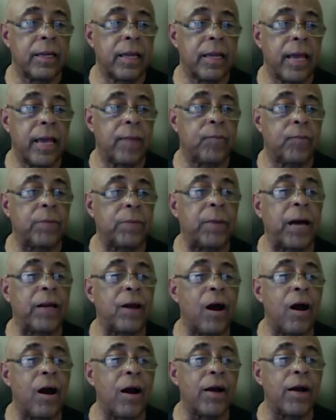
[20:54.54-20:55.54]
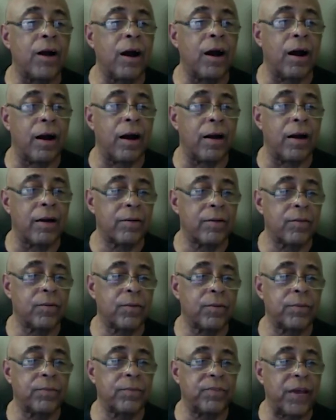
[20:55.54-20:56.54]
And what about R&R?
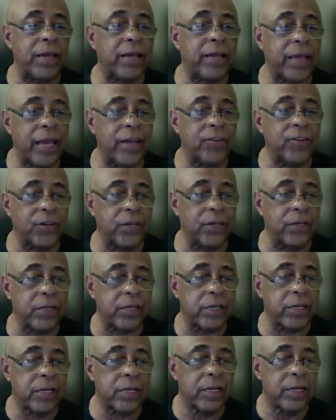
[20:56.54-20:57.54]
What vacations?